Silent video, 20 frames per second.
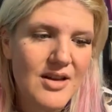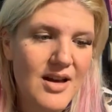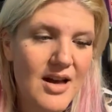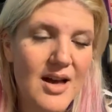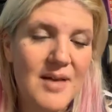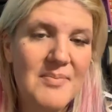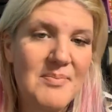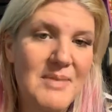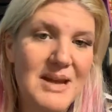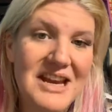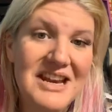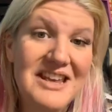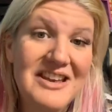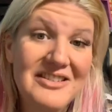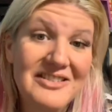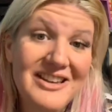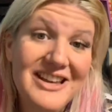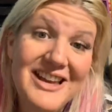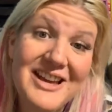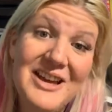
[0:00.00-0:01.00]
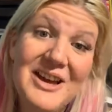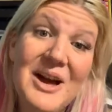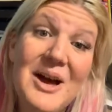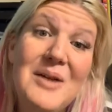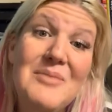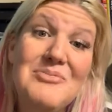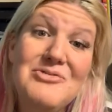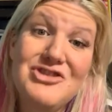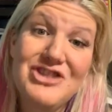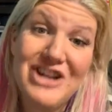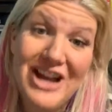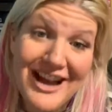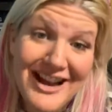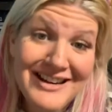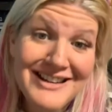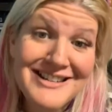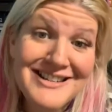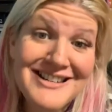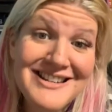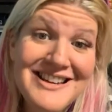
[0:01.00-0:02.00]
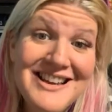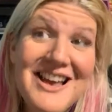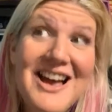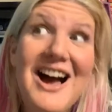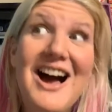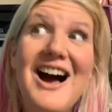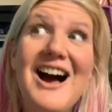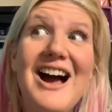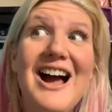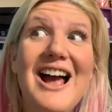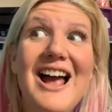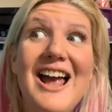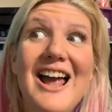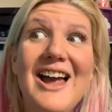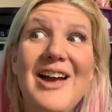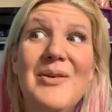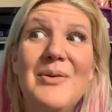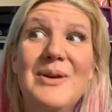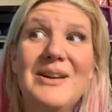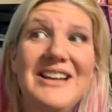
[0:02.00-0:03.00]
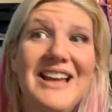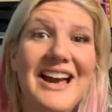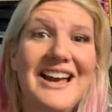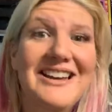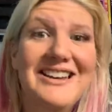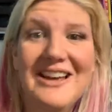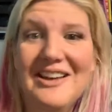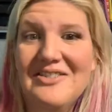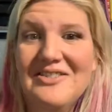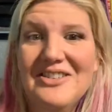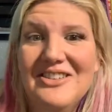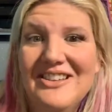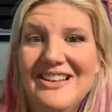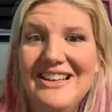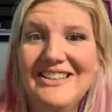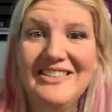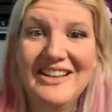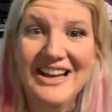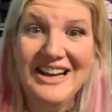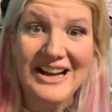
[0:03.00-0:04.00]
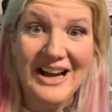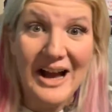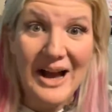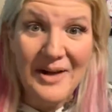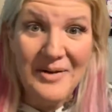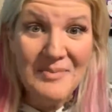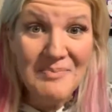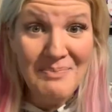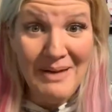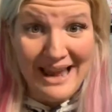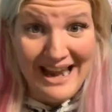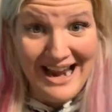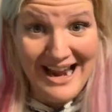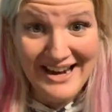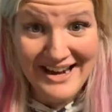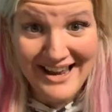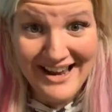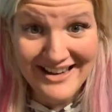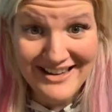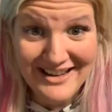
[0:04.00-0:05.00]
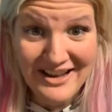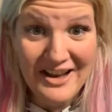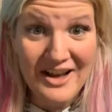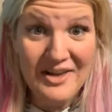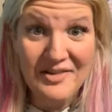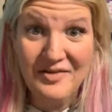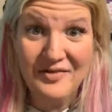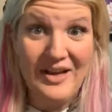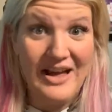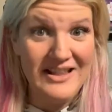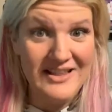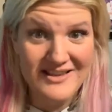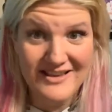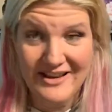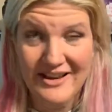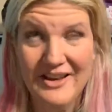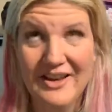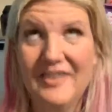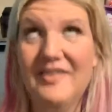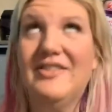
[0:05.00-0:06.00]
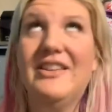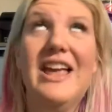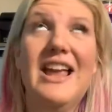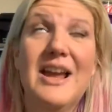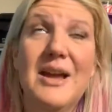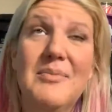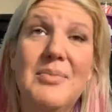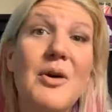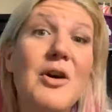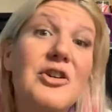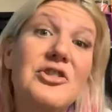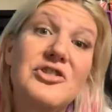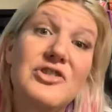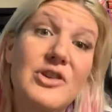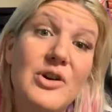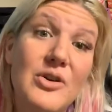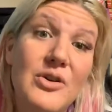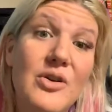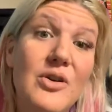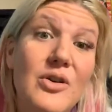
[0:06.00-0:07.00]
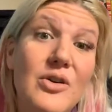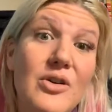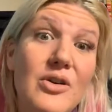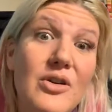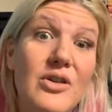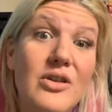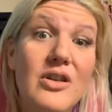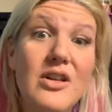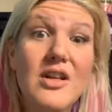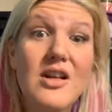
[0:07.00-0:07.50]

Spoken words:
immediately object, I would get definitely like panicked, offensive, take it personal,